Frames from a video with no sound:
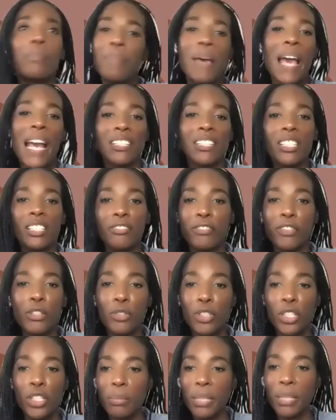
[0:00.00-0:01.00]
Back to the
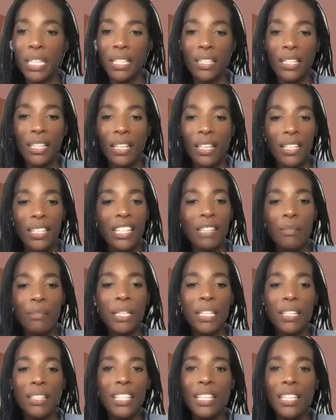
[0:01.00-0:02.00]
future, me. Give
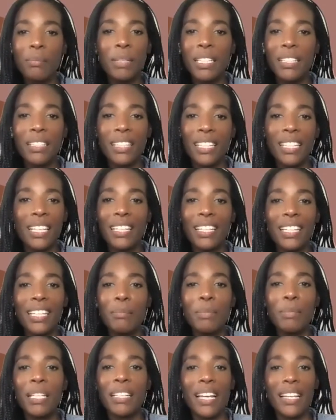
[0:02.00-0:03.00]
me, give me the, give,
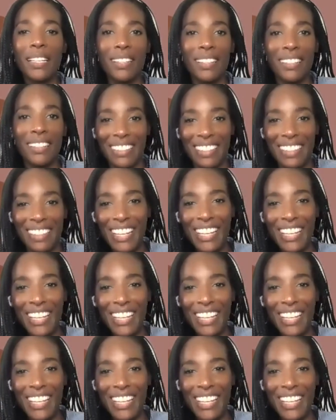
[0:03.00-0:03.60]
give me the,